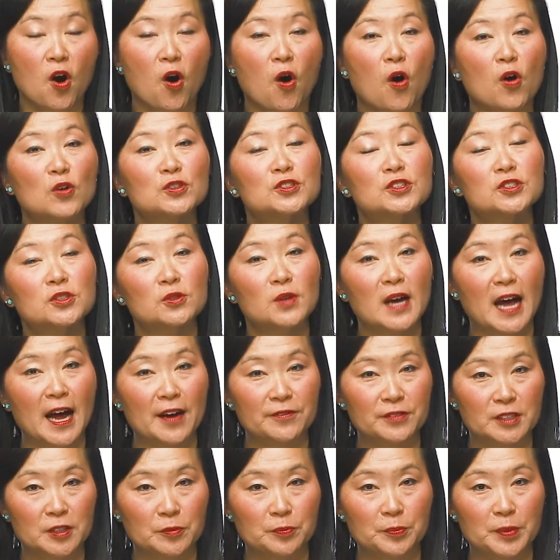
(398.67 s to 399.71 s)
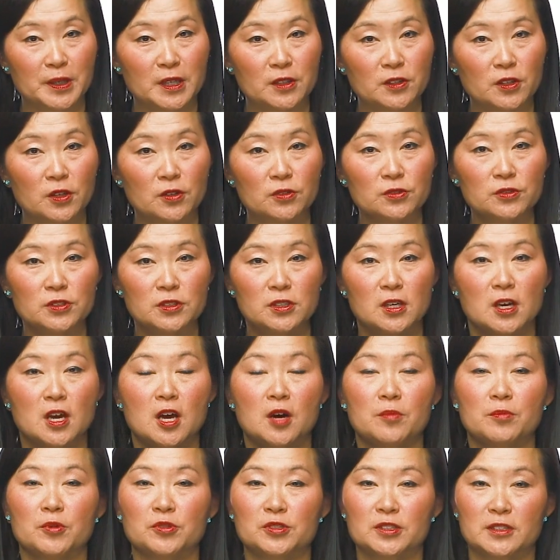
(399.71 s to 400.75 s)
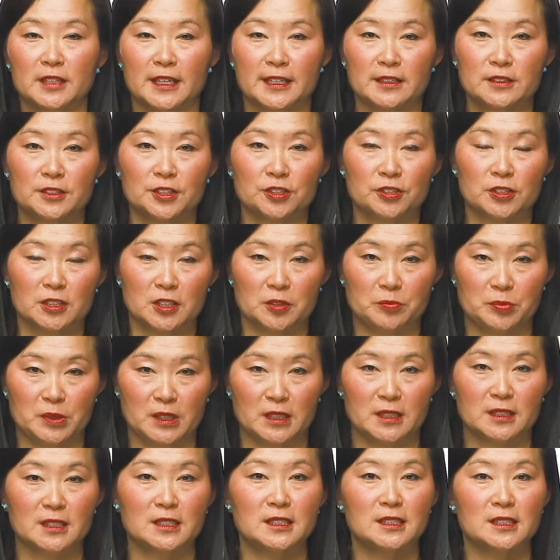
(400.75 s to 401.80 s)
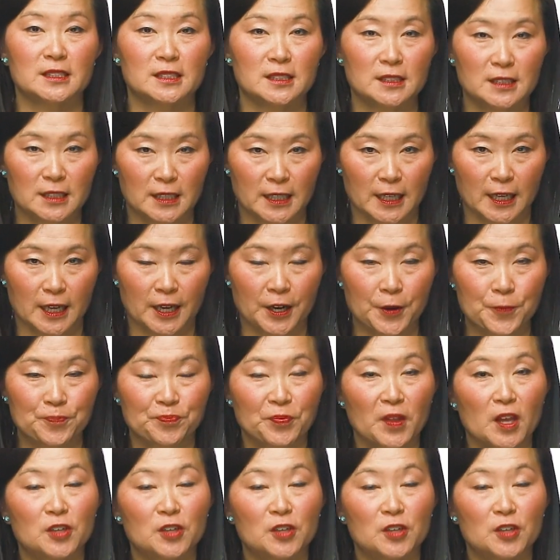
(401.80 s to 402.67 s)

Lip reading: Also having pillows, most likely you're going to be in a sling.